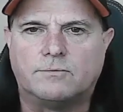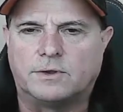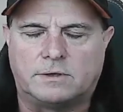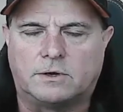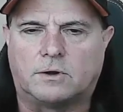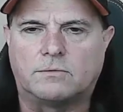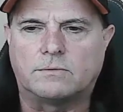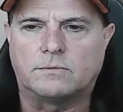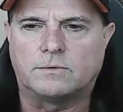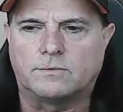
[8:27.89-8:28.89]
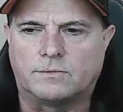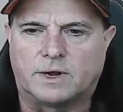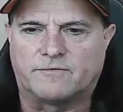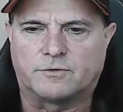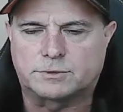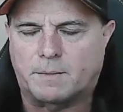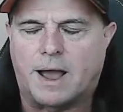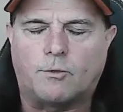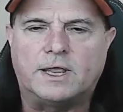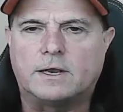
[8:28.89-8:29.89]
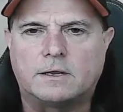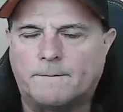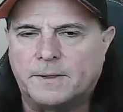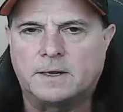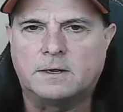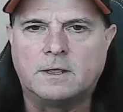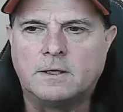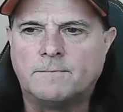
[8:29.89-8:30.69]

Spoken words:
whatever spot we end up in.